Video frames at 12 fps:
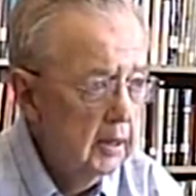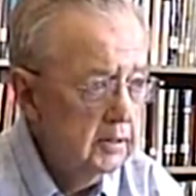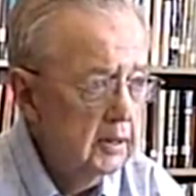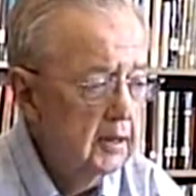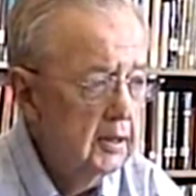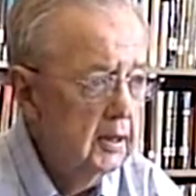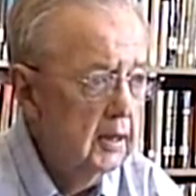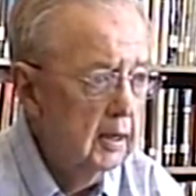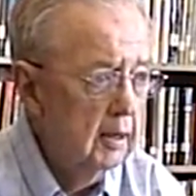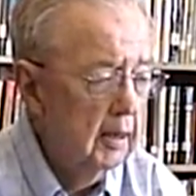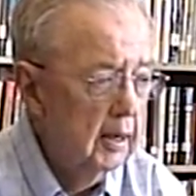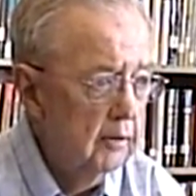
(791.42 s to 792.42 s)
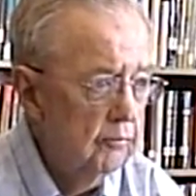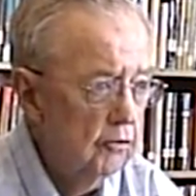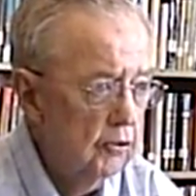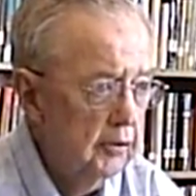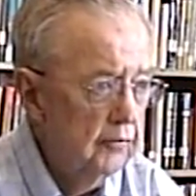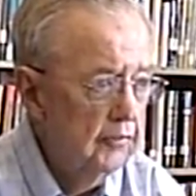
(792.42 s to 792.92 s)
Yes, I did. I had a
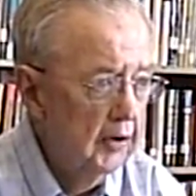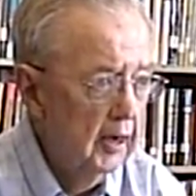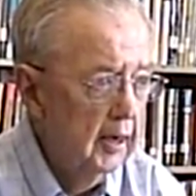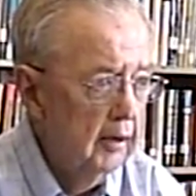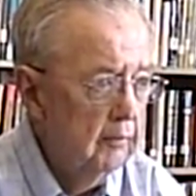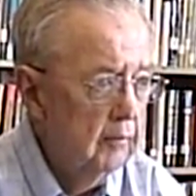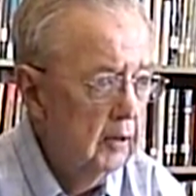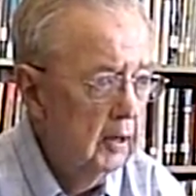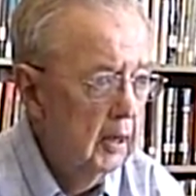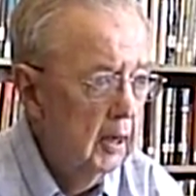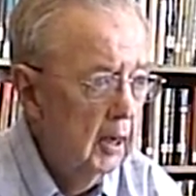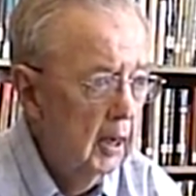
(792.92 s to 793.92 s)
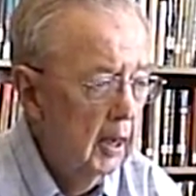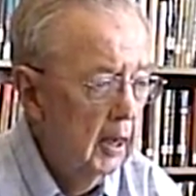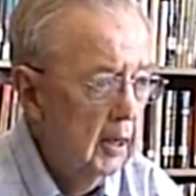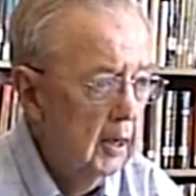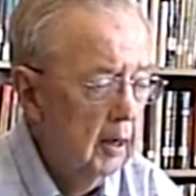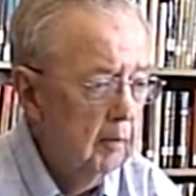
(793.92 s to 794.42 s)
45.
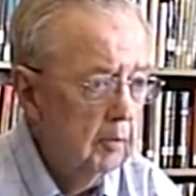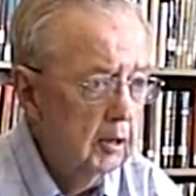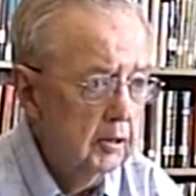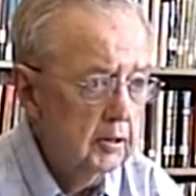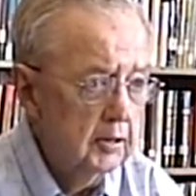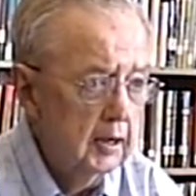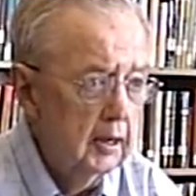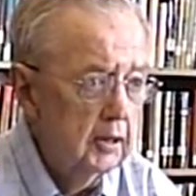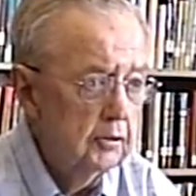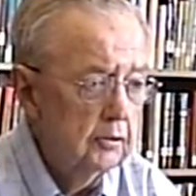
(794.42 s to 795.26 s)
And I'm here to tell you